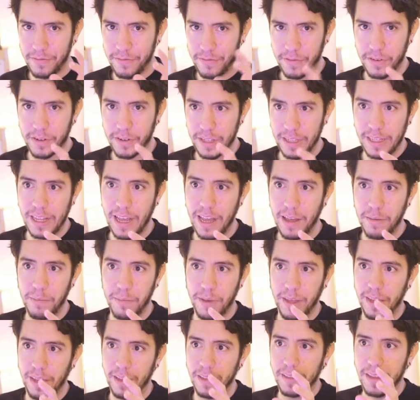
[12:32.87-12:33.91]
for the time
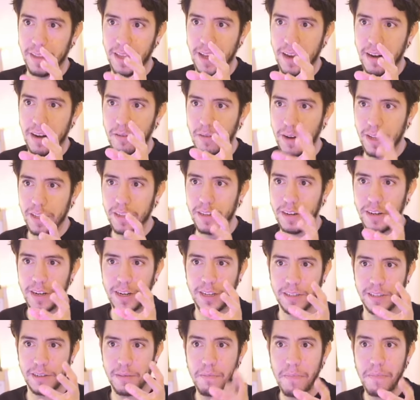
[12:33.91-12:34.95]
being. They are rendered
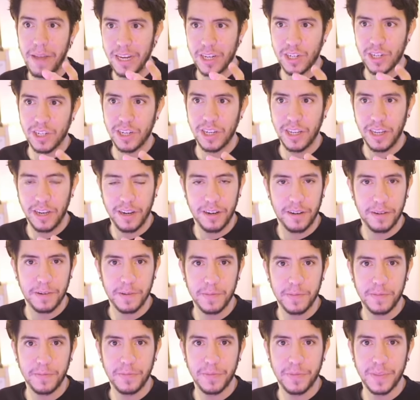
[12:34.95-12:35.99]
as a mesh here.
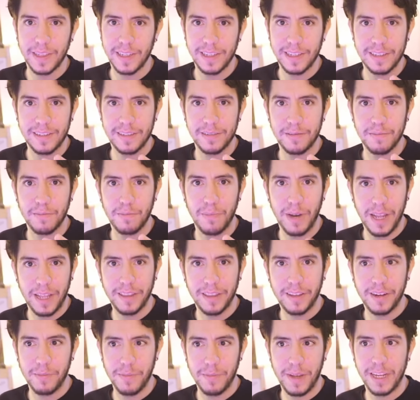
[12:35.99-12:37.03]
This is
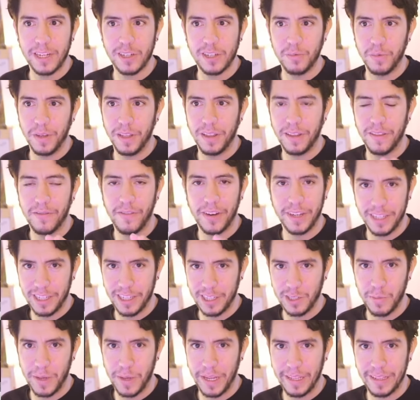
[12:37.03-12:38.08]
Blender mesh with
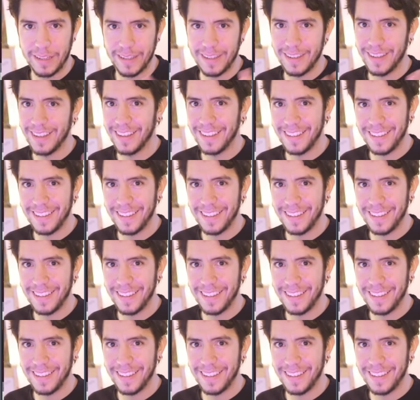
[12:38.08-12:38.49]
vertex paint.